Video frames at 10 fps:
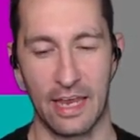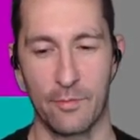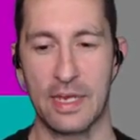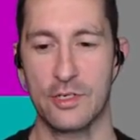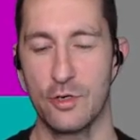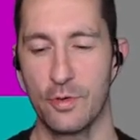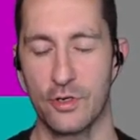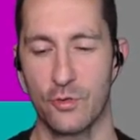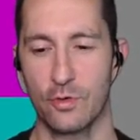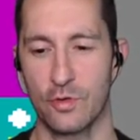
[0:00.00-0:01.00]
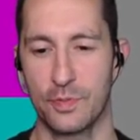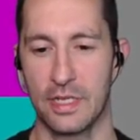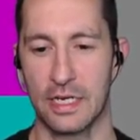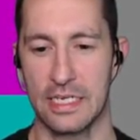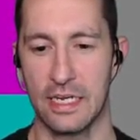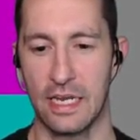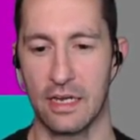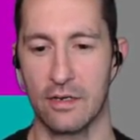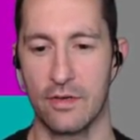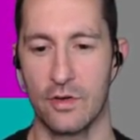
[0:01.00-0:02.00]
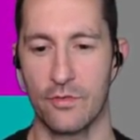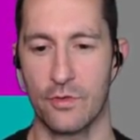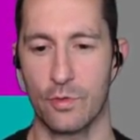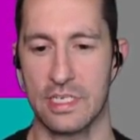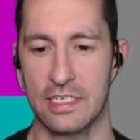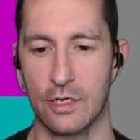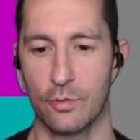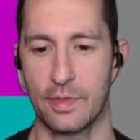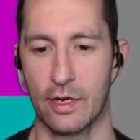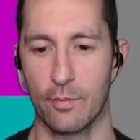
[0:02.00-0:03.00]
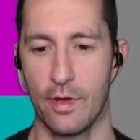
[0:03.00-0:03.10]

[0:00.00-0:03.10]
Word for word: And we got two controllers plugged in. I don't even know if there was a single player